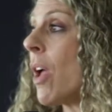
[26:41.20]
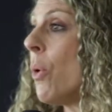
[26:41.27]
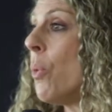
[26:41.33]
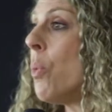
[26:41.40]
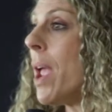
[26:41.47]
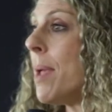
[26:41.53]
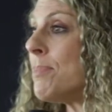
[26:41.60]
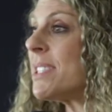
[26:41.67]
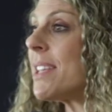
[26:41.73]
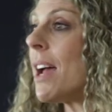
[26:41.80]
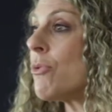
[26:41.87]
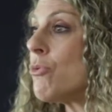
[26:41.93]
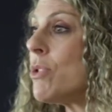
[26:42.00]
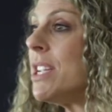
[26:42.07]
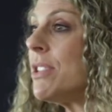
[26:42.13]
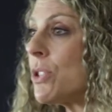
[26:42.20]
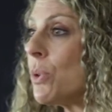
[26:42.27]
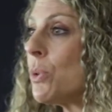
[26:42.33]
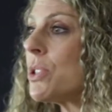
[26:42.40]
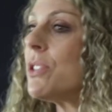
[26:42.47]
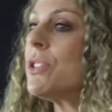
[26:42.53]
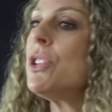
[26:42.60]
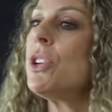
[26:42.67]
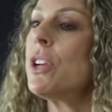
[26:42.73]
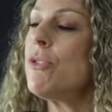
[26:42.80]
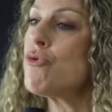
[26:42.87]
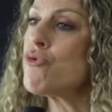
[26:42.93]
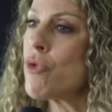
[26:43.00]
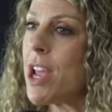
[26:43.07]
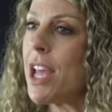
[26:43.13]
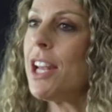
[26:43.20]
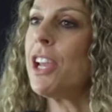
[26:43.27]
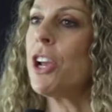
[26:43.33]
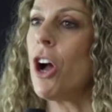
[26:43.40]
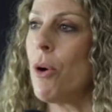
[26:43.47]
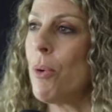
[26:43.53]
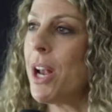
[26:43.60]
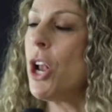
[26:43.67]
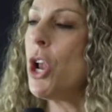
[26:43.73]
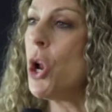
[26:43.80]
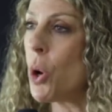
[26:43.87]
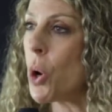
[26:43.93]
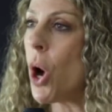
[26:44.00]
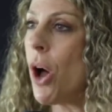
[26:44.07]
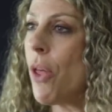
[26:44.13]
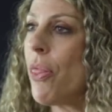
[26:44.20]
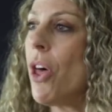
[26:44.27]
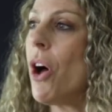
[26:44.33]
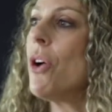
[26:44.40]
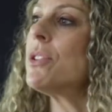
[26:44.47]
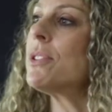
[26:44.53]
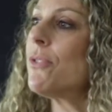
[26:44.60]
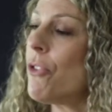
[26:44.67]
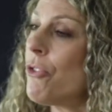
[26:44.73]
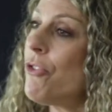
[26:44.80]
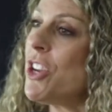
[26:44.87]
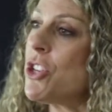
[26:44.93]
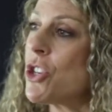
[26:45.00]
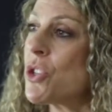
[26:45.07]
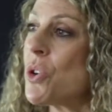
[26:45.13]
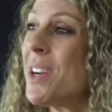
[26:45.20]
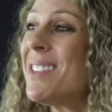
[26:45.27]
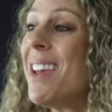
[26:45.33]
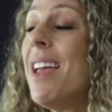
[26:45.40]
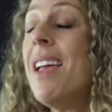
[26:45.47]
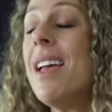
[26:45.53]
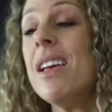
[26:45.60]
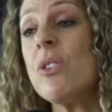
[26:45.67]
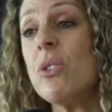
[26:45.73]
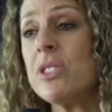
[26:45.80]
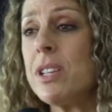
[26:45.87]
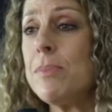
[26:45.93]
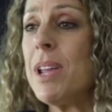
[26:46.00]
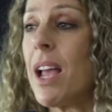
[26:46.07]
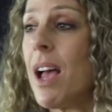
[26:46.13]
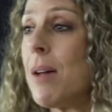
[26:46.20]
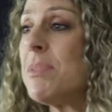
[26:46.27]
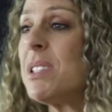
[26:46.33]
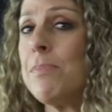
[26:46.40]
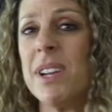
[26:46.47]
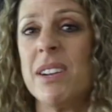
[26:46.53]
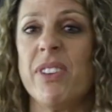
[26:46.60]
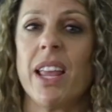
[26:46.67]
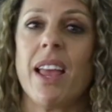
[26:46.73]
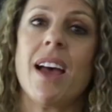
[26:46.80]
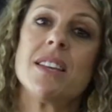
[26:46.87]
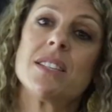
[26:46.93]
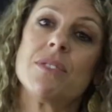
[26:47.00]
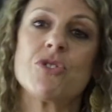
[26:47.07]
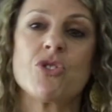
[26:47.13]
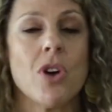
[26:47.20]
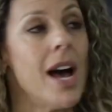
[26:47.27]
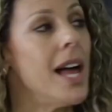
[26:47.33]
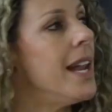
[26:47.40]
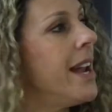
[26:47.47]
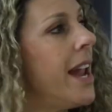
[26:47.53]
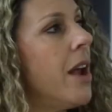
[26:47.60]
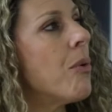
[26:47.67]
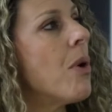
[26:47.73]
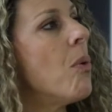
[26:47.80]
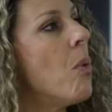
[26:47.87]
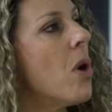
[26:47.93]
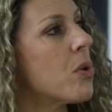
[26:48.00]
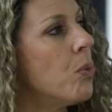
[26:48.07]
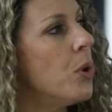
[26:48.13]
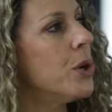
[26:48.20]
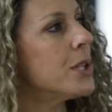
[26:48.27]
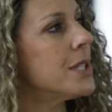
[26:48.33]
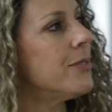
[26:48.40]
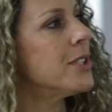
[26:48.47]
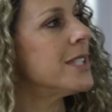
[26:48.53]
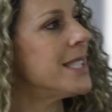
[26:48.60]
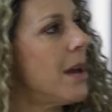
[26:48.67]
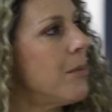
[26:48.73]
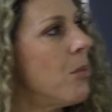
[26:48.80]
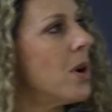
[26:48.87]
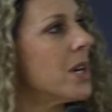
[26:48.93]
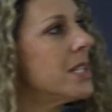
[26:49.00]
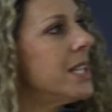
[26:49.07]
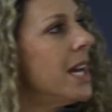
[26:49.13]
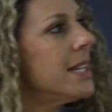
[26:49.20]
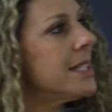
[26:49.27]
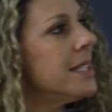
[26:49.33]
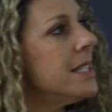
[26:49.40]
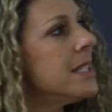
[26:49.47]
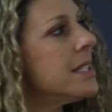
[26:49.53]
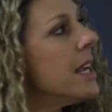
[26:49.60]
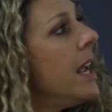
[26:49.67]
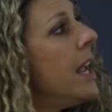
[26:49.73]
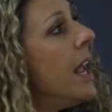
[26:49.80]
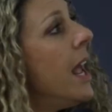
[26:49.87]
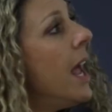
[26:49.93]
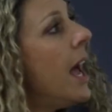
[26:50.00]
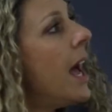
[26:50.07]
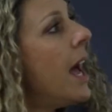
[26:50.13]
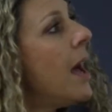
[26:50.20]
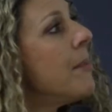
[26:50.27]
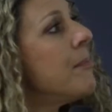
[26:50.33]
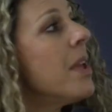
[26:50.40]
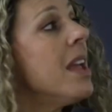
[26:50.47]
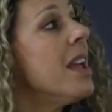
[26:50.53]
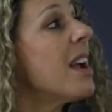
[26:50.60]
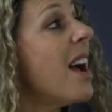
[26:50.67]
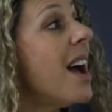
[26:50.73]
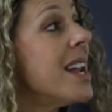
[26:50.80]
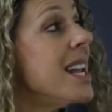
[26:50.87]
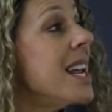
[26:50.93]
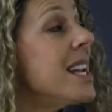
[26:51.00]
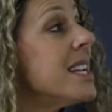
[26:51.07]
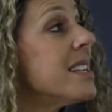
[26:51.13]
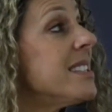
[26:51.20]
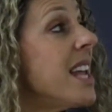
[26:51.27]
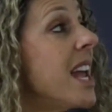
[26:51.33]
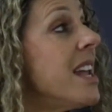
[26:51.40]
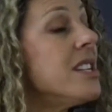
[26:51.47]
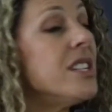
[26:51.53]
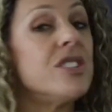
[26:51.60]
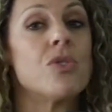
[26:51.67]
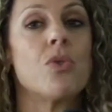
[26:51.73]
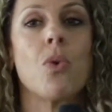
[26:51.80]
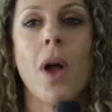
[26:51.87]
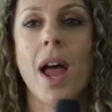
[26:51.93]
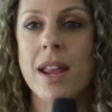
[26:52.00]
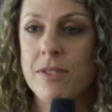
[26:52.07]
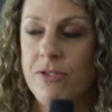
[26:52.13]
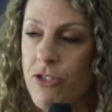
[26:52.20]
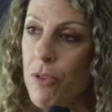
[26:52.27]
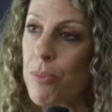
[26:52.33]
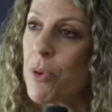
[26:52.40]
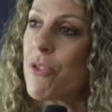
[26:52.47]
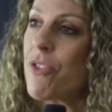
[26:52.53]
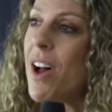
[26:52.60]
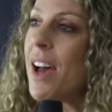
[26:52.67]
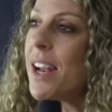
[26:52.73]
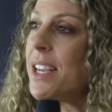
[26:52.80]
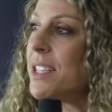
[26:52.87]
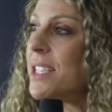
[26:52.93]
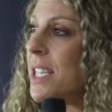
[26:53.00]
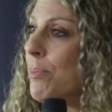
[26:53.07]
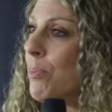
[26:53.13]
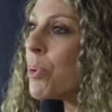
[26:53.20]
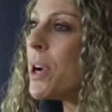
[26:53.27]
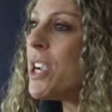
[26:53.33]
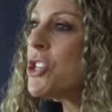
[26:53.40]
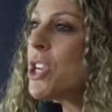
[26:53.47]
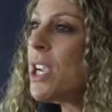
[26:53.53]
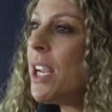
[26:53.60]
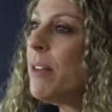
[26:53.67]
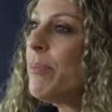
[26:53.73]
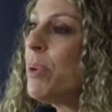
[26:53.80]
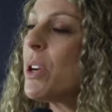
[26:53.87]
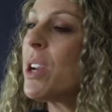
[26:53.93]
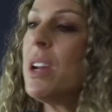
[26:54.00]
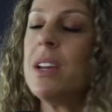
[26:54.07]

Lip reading: website resources, so you can really go and look on those for fidget toys. It also becomes a bit of a case of trial and error, what works for some, what doesn't. Kinetic sand is great for providing deep pressure input.